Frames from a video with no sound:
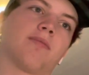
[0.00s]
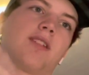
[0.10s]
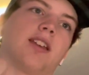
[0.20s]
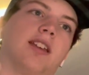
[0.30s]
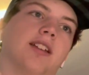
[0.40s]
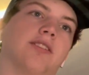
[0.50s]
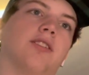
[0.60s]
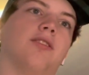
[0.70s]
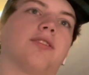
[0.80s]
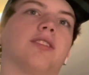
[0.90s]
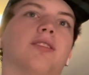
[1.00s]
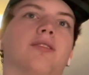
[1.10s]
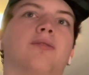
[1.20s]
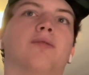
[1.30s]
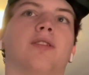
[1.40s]
and
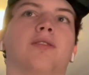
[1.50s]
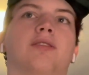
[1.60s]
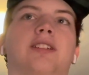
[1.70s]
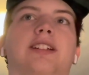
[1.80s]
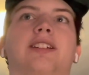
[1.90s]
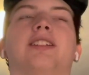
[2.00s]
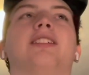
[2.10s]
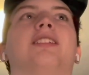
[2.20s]
also won't like